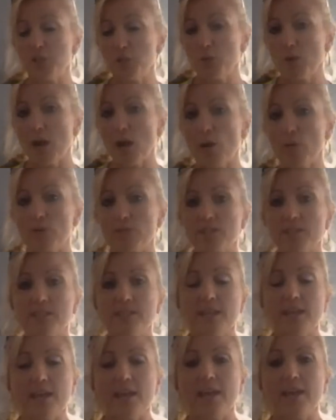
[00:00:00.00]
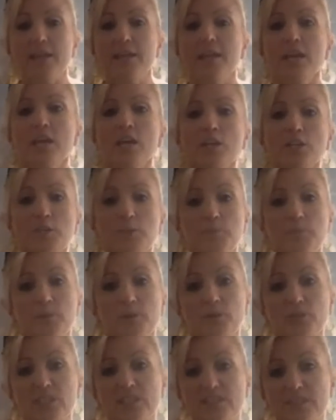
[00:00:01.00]
2 hours a day to
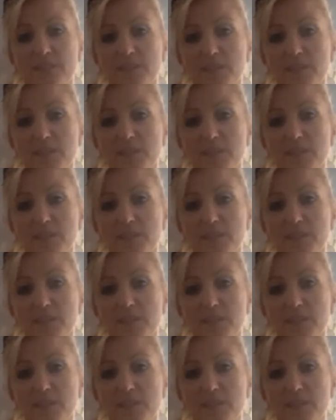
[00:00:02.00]
building